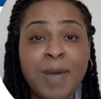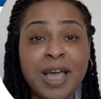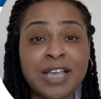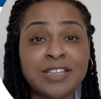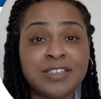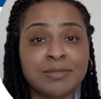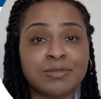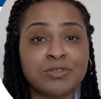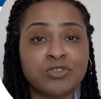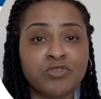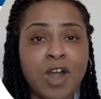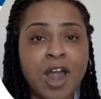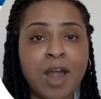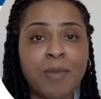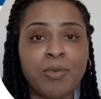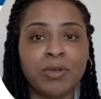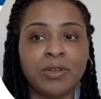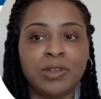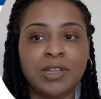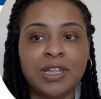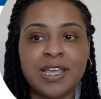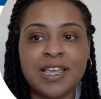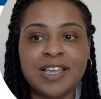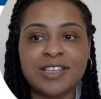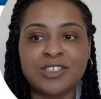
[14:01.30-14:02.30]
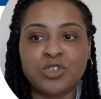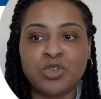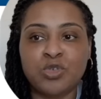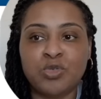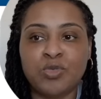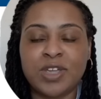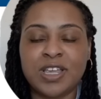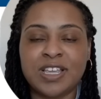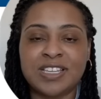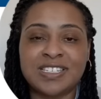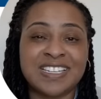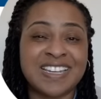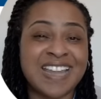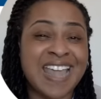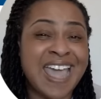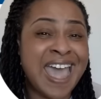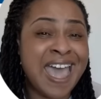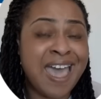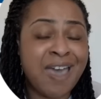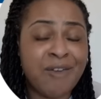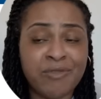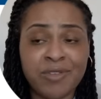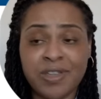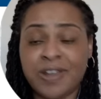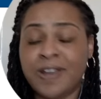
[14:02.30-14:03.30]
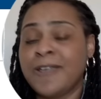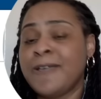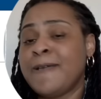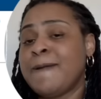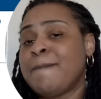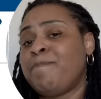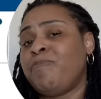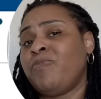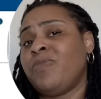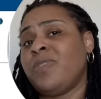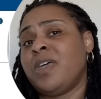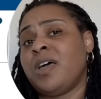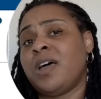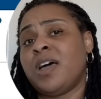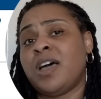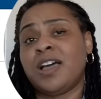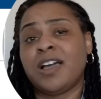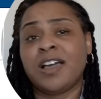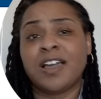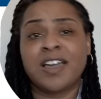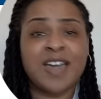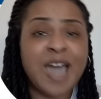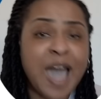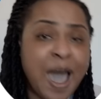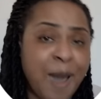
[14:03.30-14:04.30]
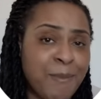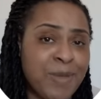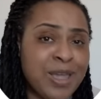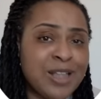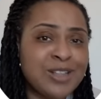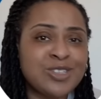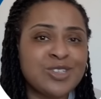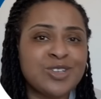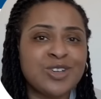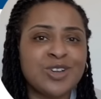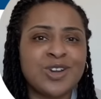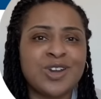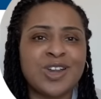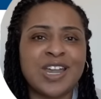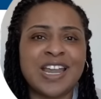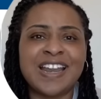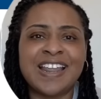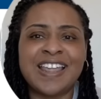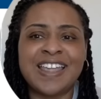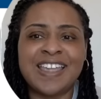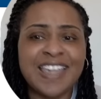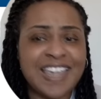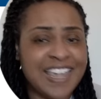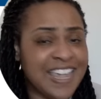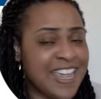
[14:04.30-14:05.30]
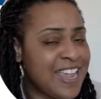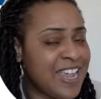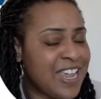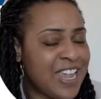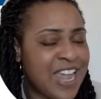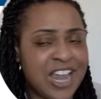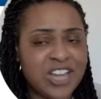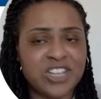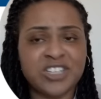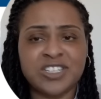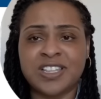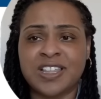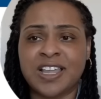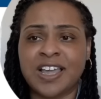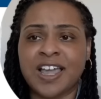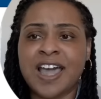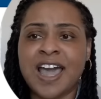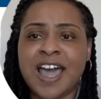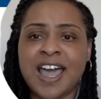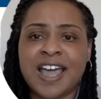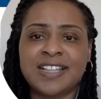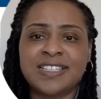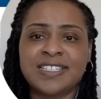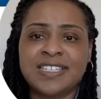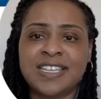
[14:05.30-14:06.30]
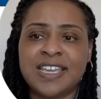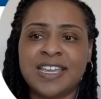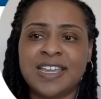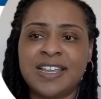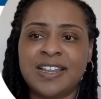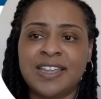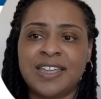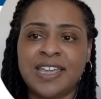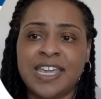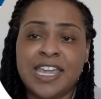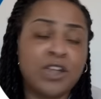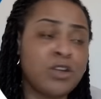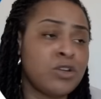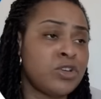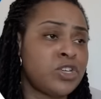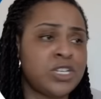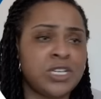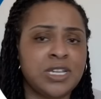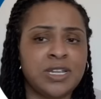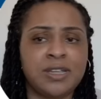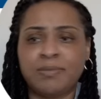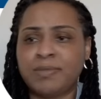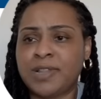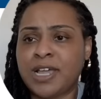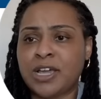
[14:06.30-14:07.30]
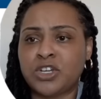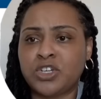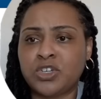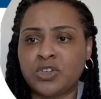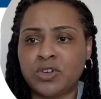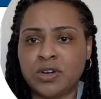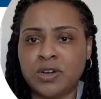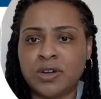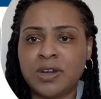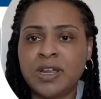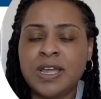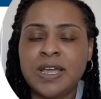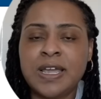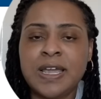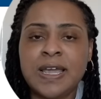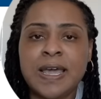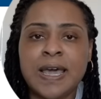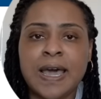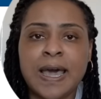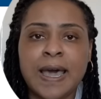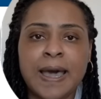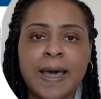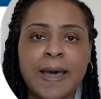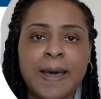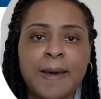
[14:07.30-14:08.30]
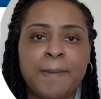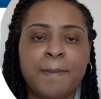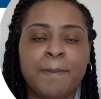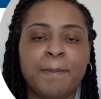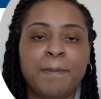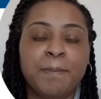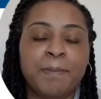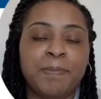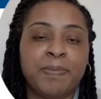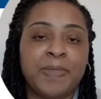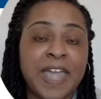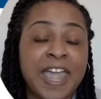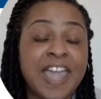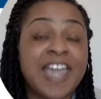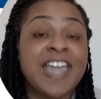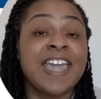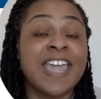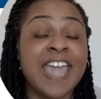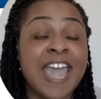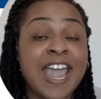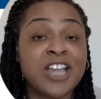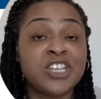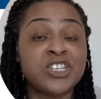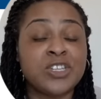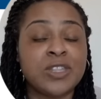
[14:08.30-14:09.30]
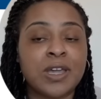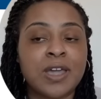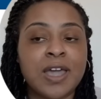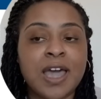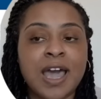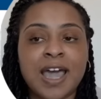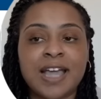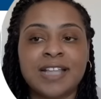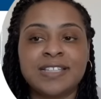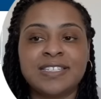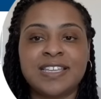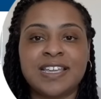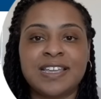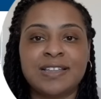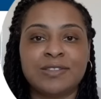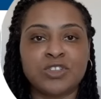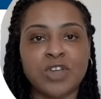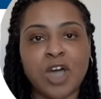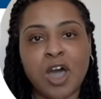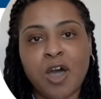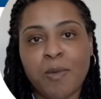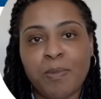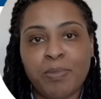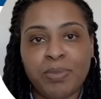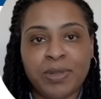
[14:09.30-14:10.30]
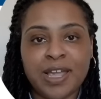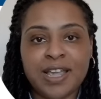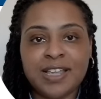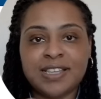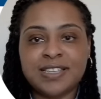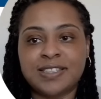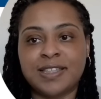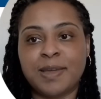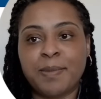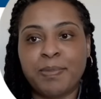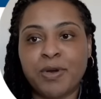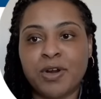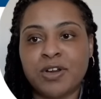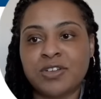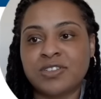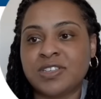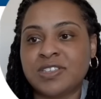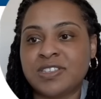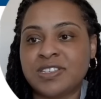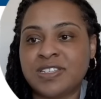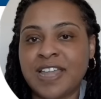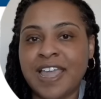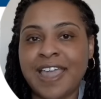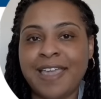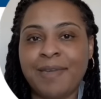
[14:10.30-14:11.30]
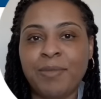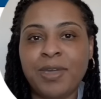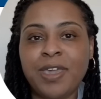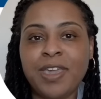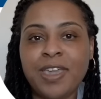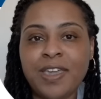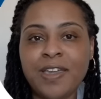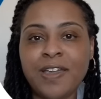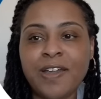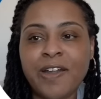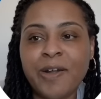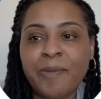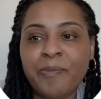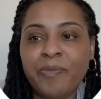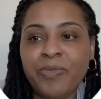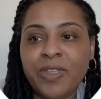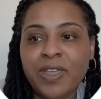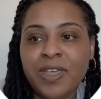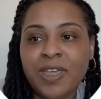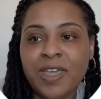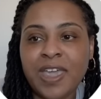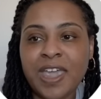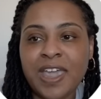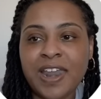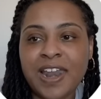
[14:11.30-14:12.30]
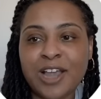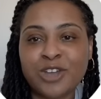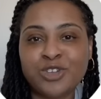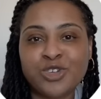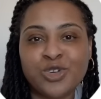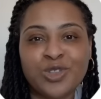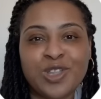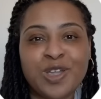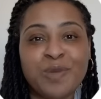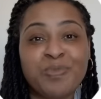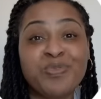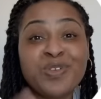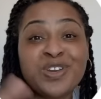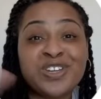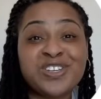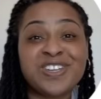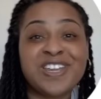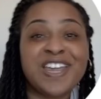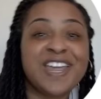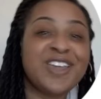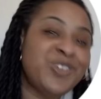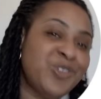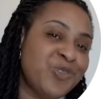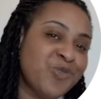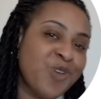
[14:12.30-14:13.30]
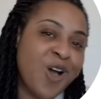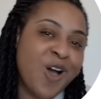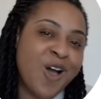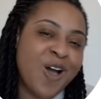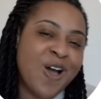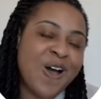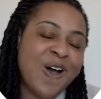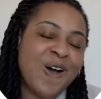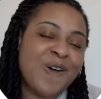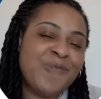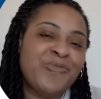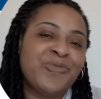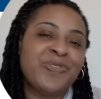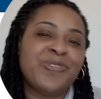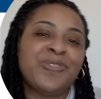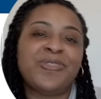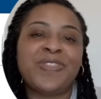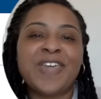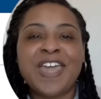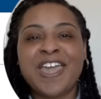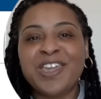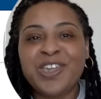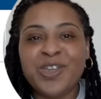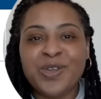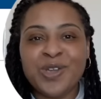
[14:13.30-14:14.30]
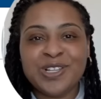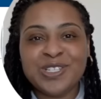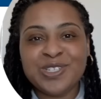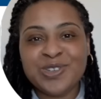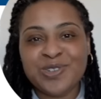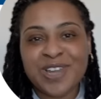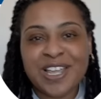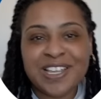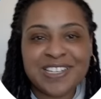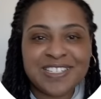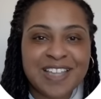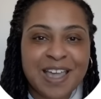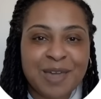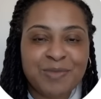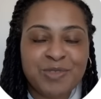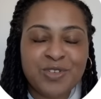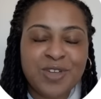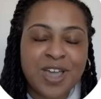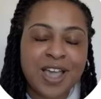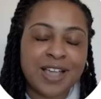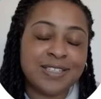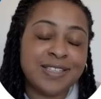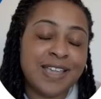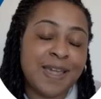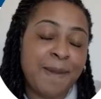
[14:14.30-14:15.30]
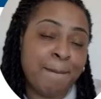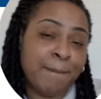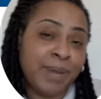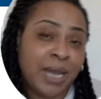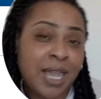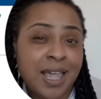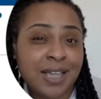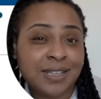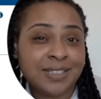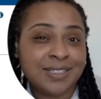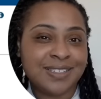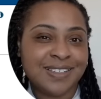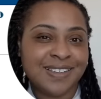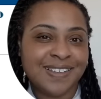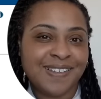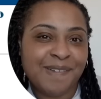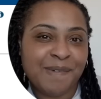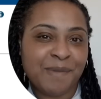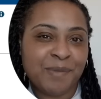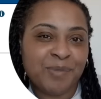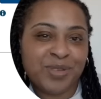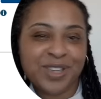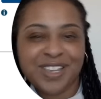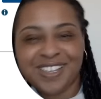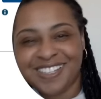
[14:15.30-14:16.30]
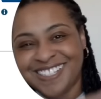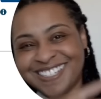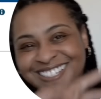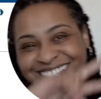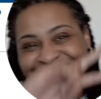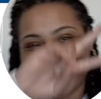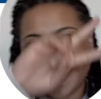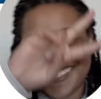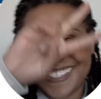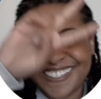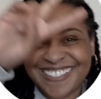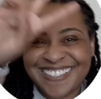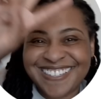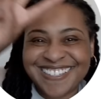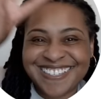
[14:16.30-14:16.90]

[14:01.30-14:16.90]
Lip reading: subscriber list who is an avid commenter, and he engages in the content. He or she, I'm not sure. They engage in the content, so I'll place that person's name here. And I truly appreciate you all. Thank you. Until next time, you guys stay blessed. Peace.